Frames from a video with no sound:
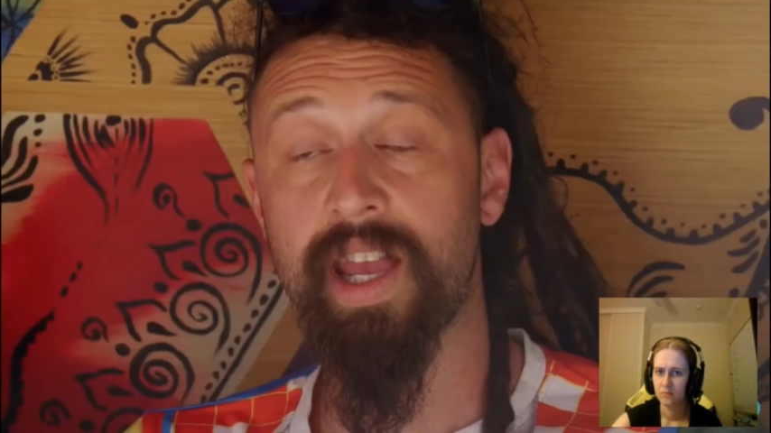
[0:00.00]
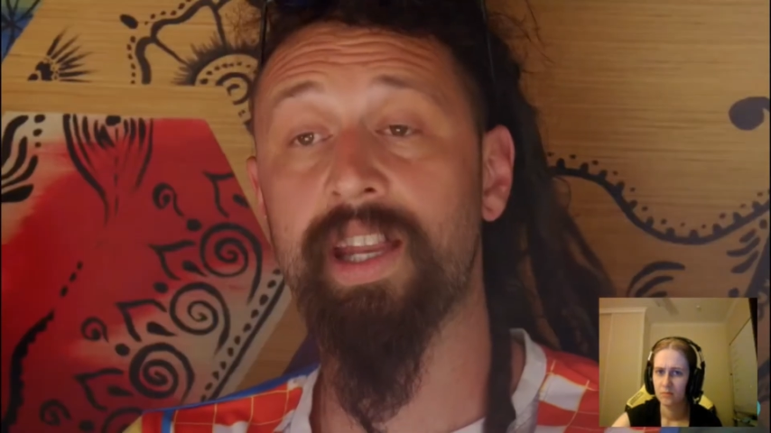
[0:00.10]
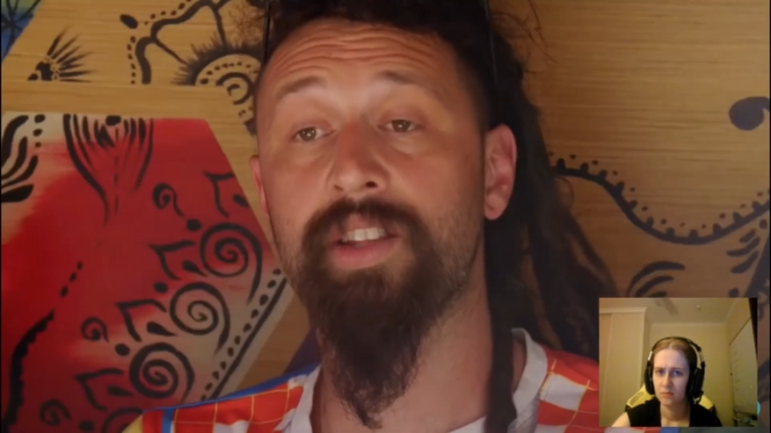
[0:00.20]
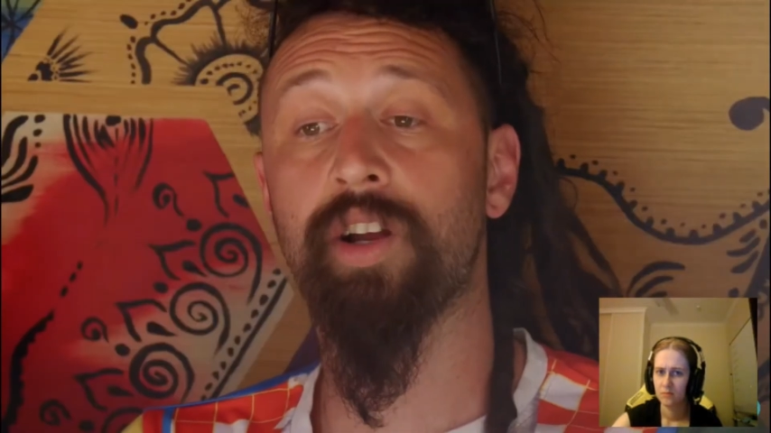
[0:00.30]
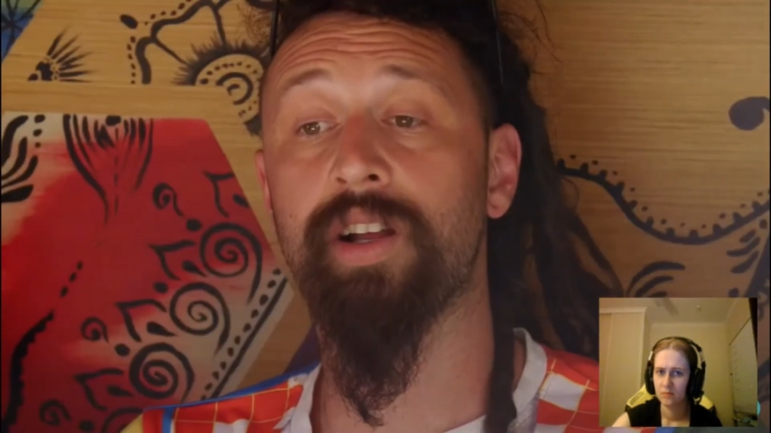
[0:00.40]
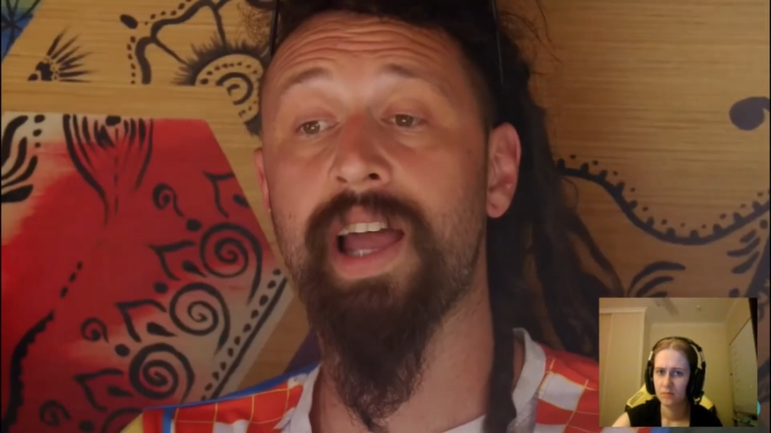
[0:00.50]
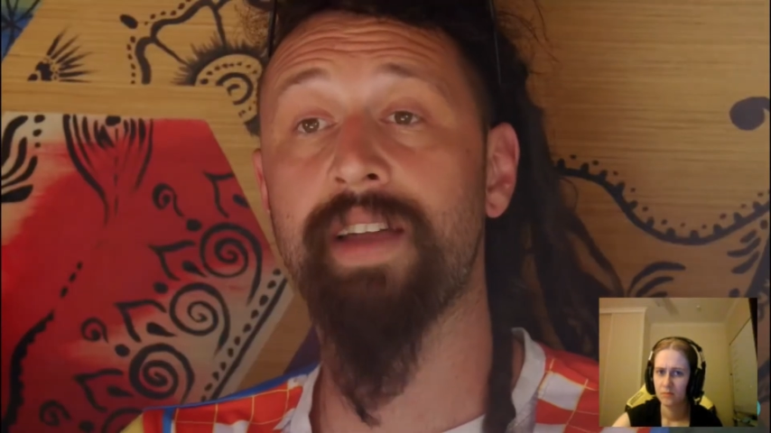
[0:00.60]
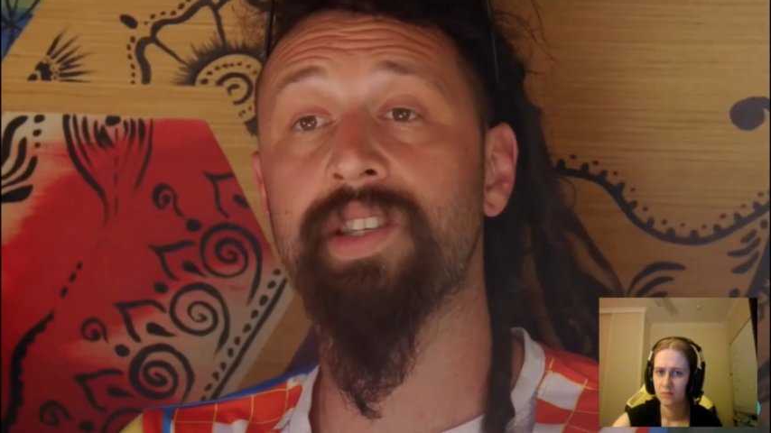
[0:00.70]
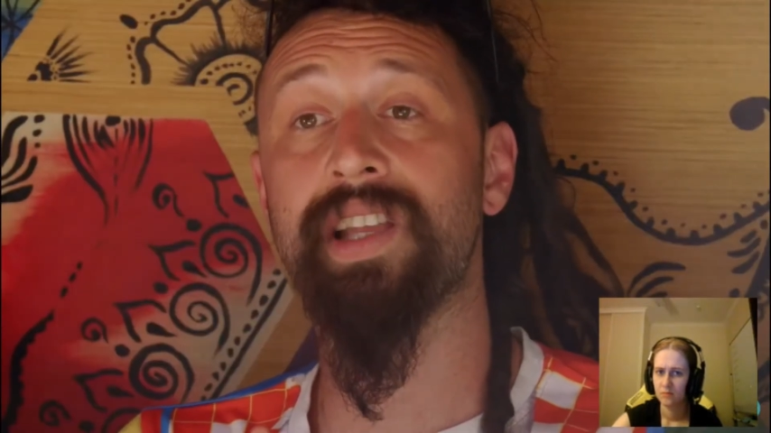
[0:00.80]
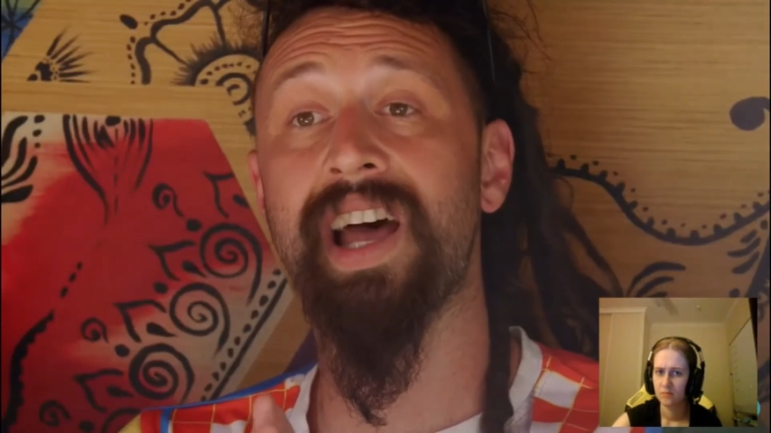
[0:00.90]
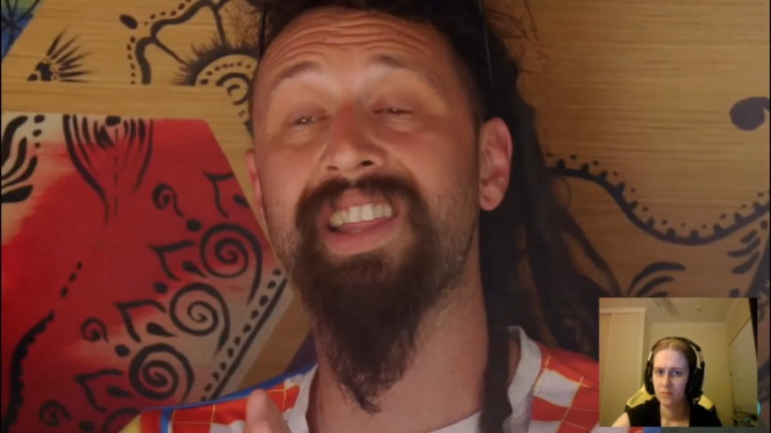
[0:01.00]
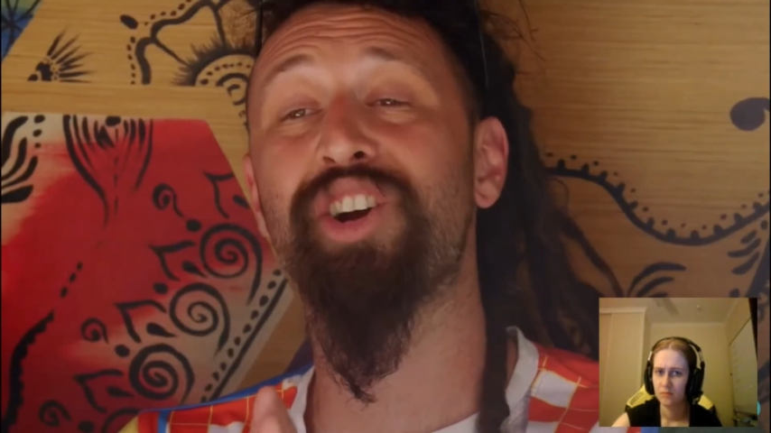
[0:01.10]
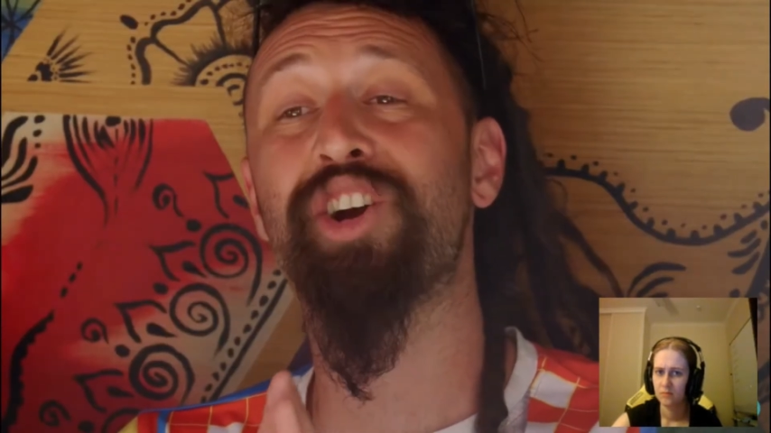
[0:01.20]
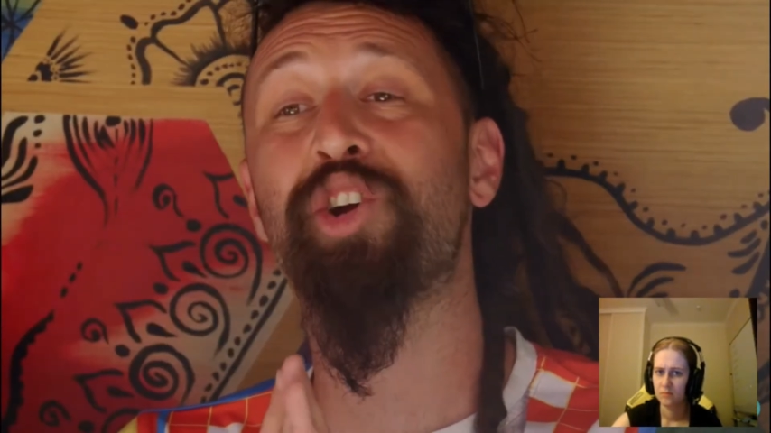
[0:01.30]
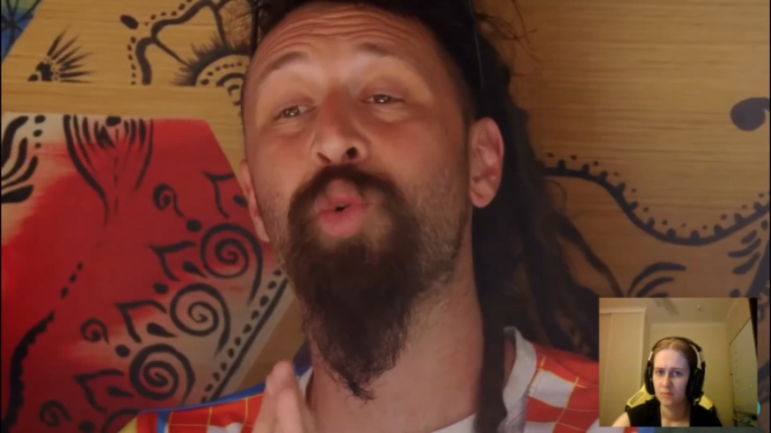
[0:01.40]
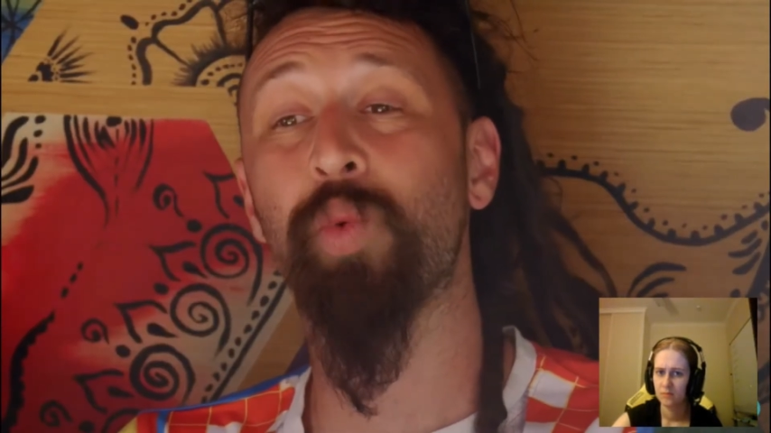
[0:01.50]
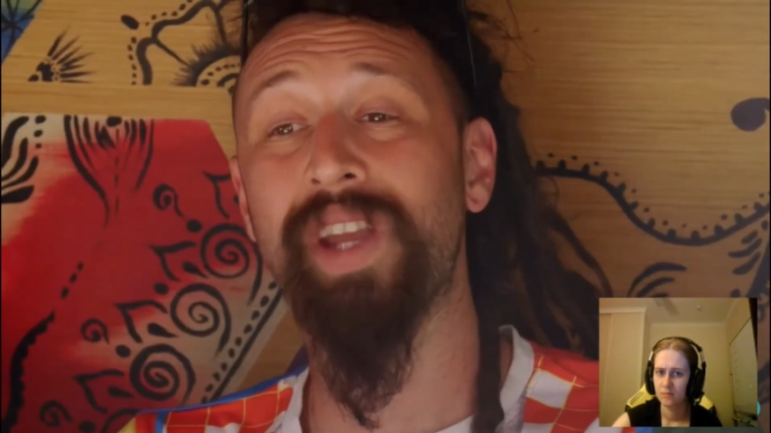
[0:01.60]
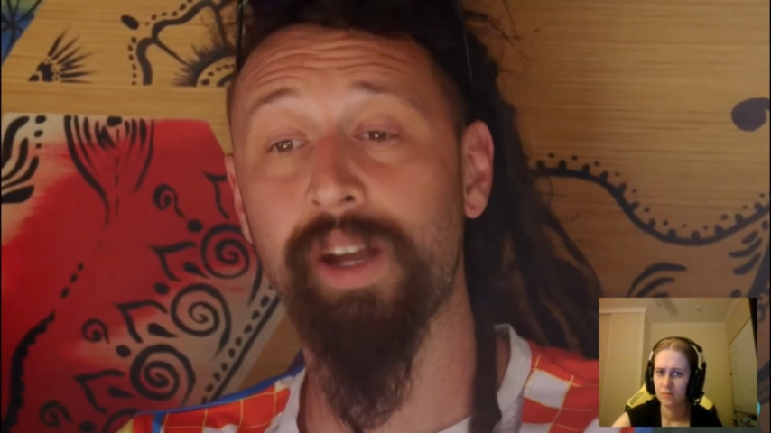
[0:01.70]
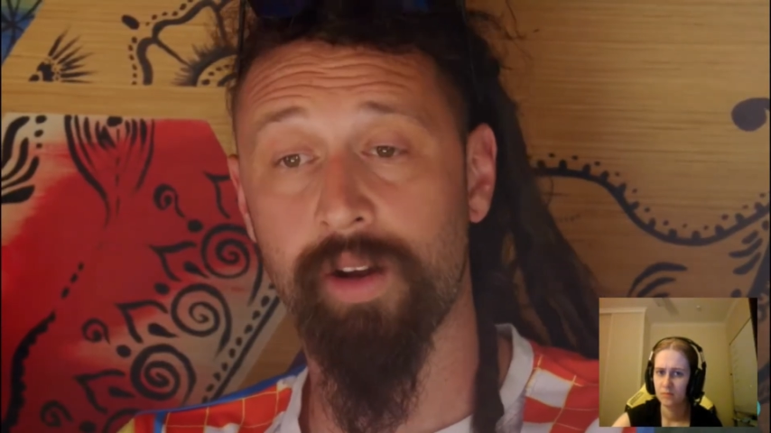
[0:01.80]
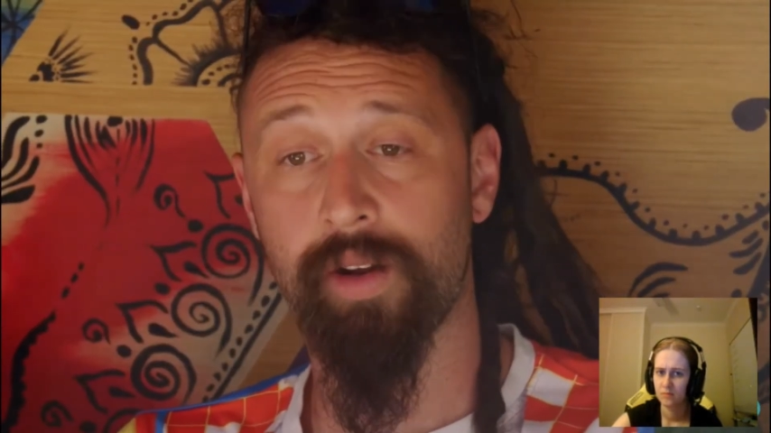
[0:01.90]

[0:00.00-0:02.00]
Speaker 1: and it's our lifestyle in our career.